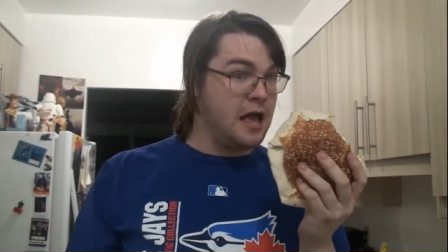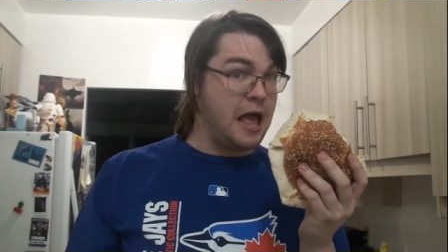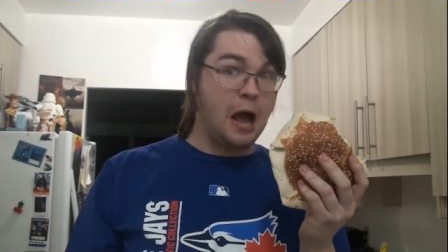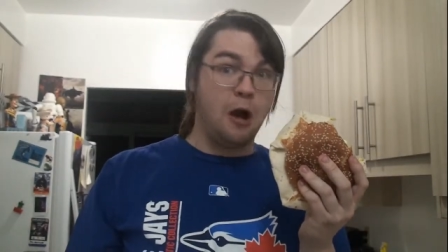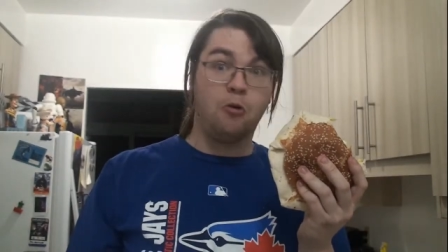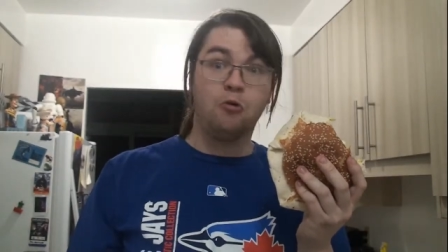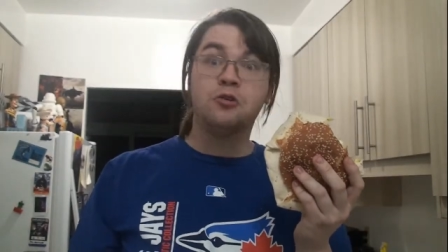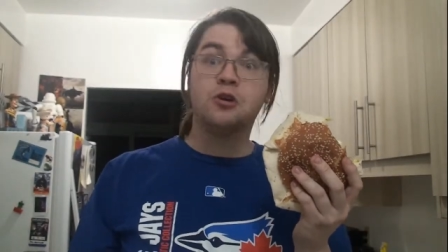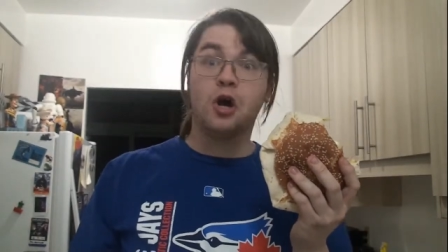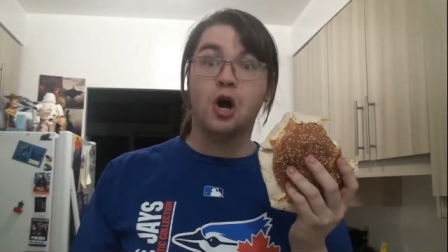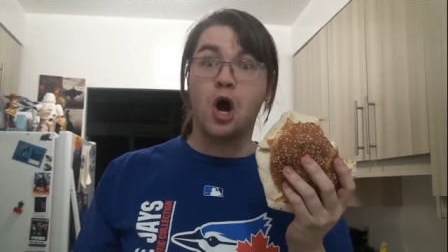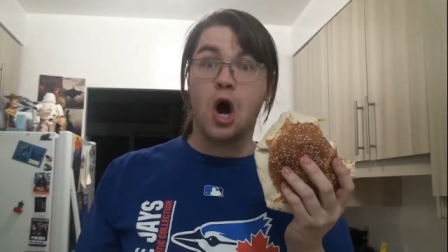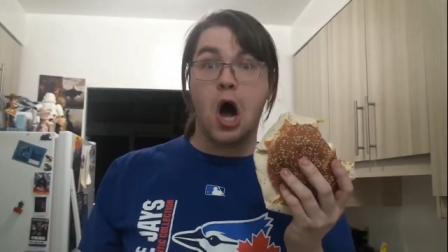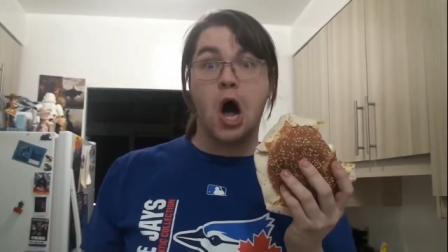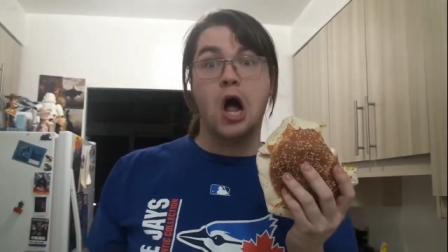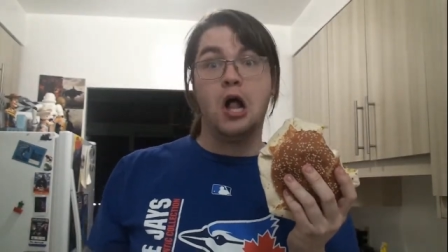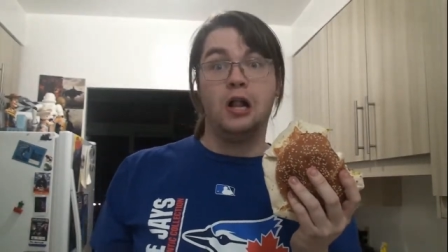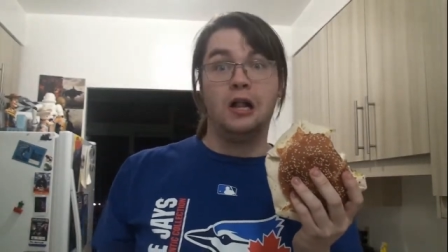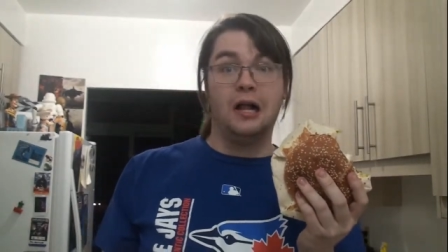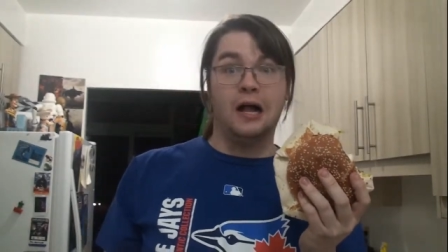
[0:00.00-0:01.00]

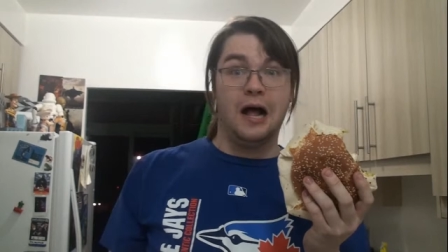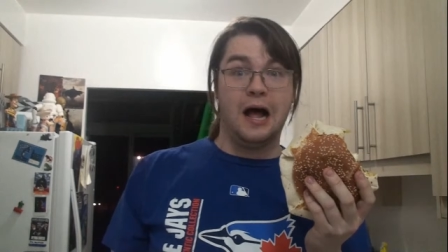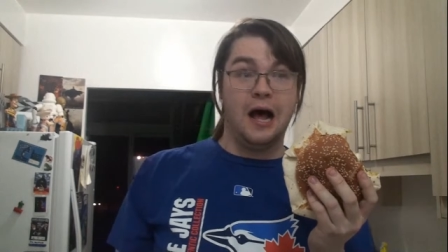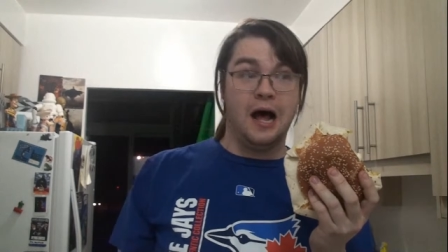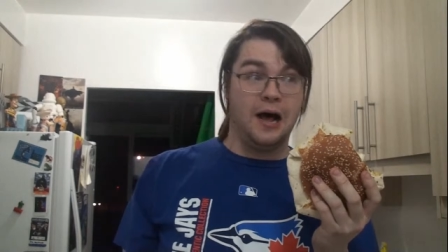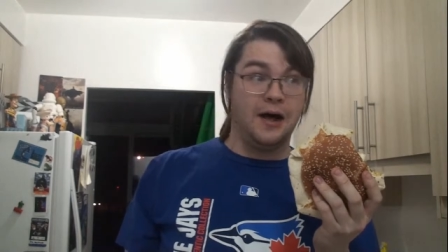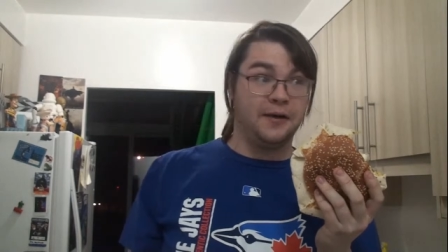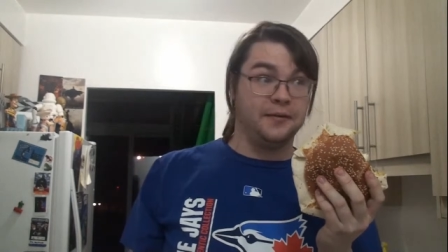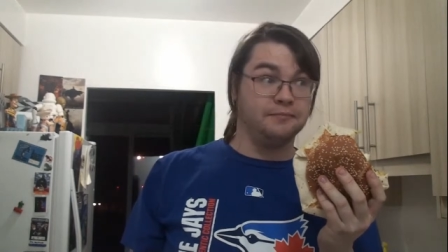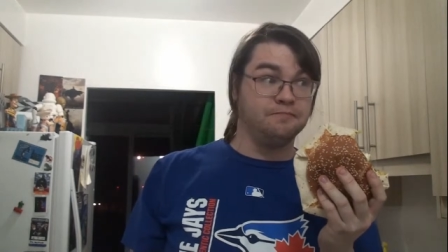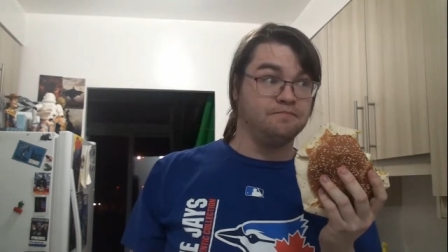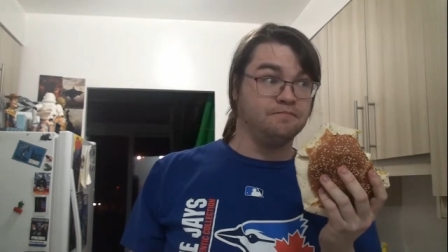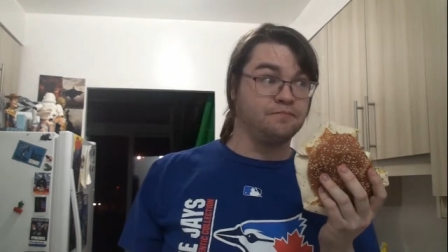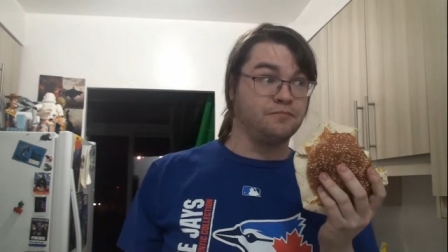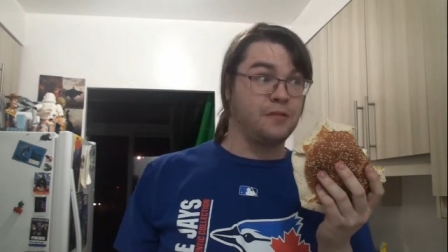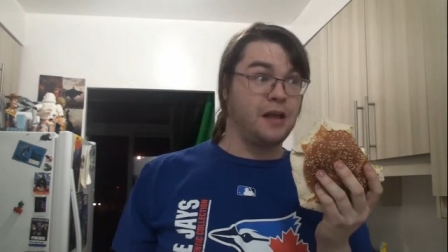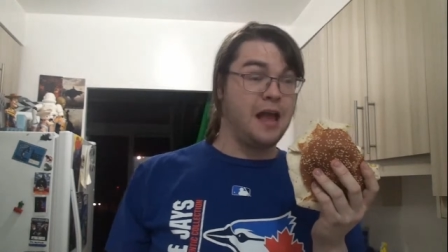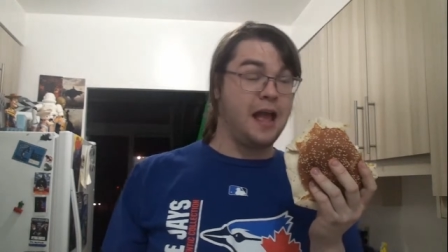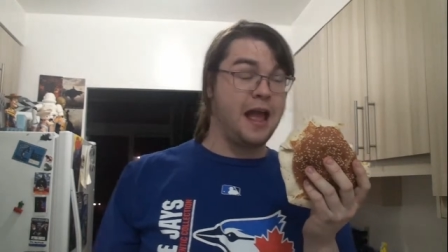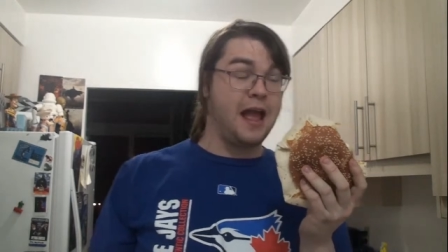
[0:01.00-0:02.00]
alcohol,
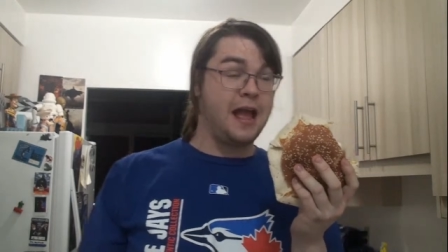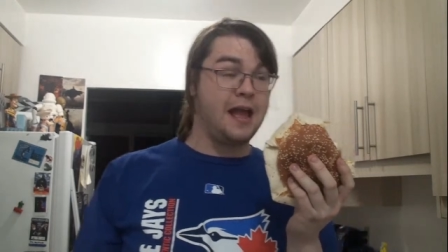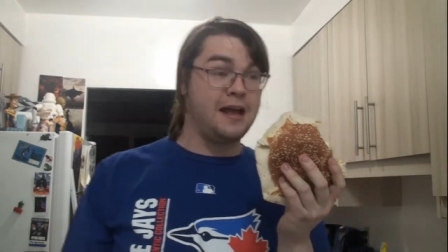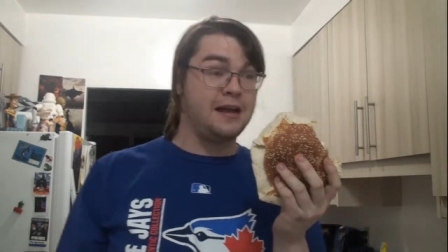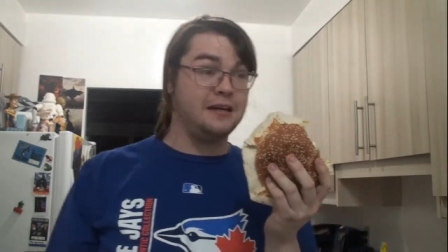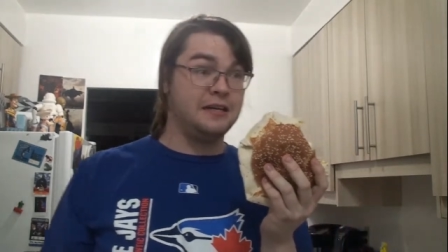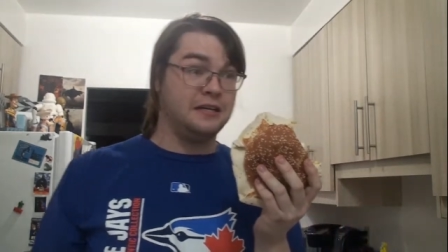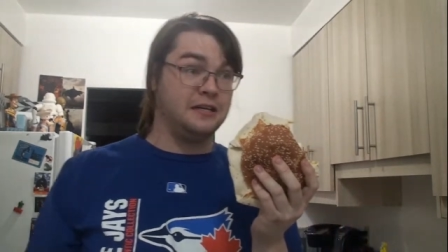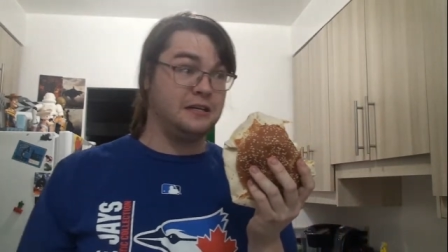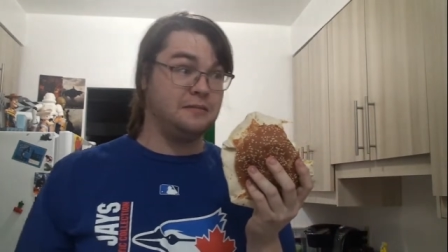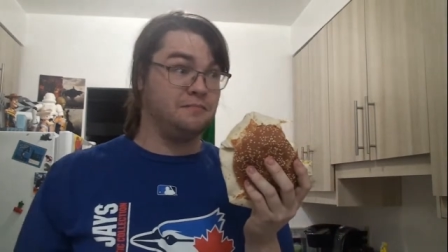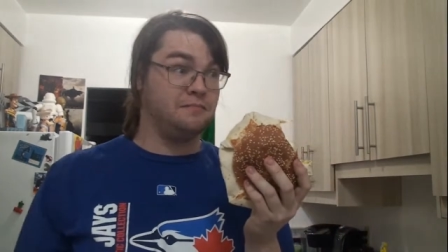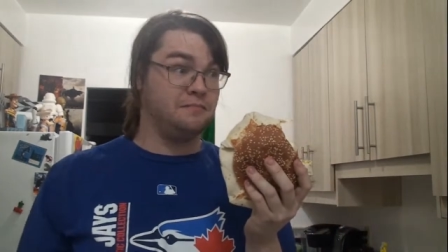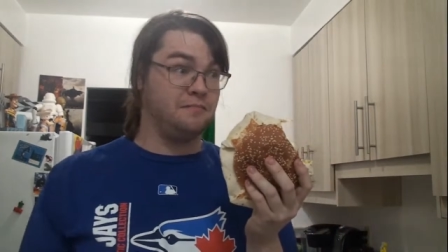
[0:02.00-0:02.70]
um, and